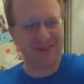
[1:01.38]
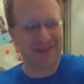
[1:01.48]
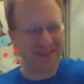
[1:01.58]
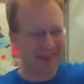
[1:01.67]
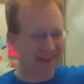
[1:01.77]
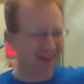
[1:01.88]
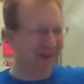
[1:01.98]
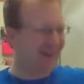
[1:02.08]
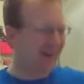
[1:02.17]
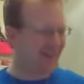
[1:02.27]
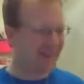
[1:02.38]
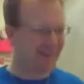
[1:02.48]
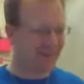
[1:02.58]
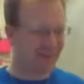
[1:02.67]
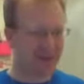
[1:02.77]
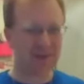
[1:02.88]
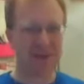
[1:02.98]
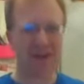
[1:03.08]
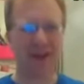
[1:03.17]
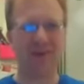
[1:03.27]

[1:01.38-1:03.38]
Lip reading: First, we're going to have